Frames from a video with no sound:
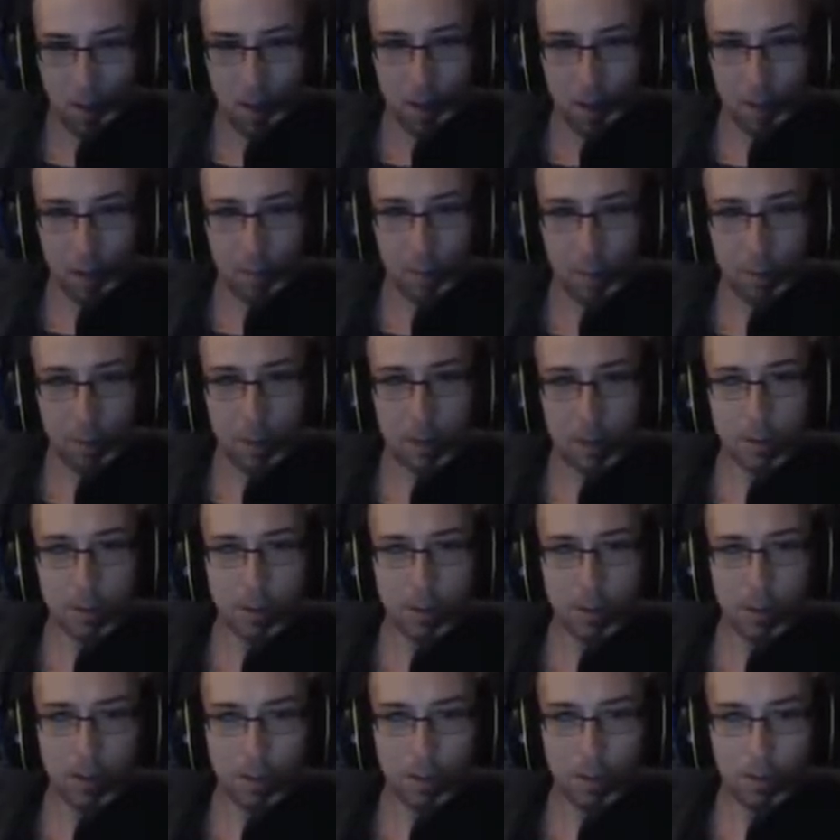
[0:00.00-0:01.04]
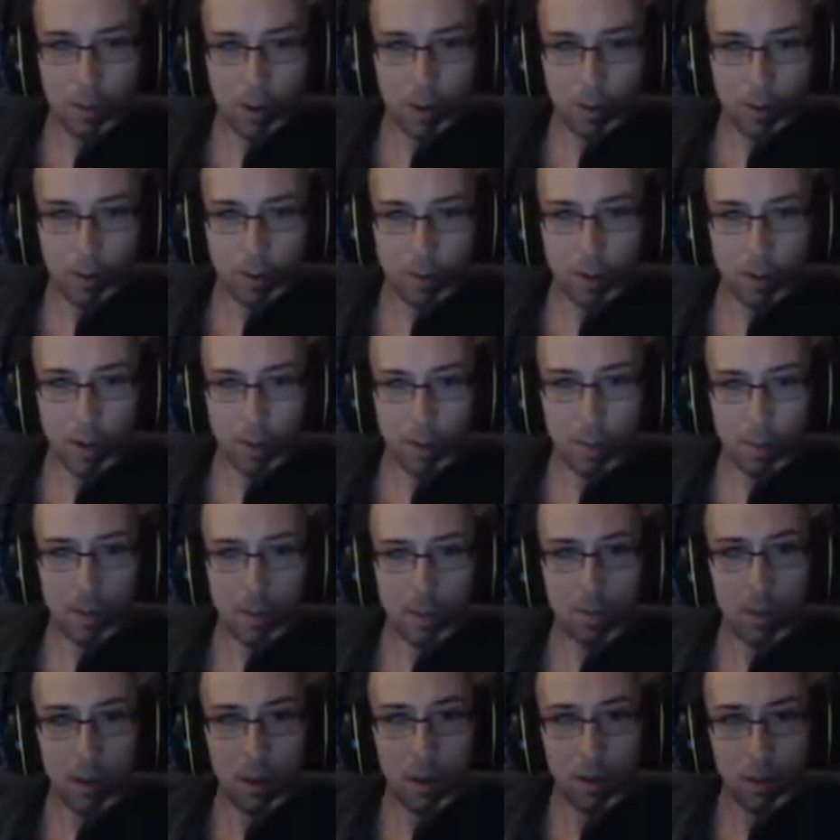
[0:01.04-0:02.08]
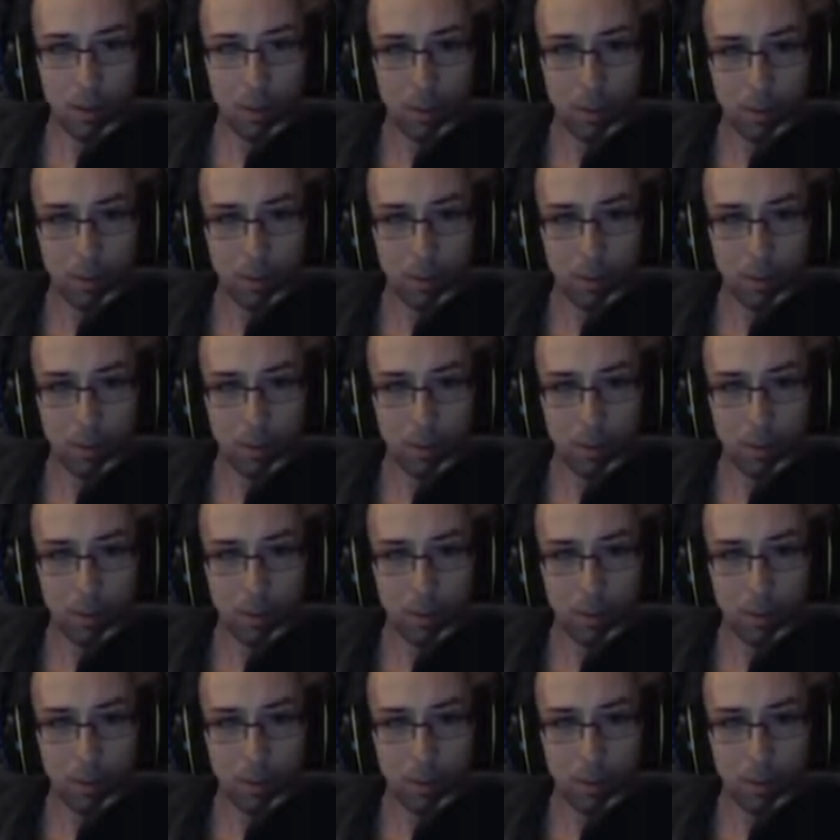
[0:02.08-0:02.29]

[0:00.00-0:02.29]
Now I'm gonna pick up some of these flowers so I can make some health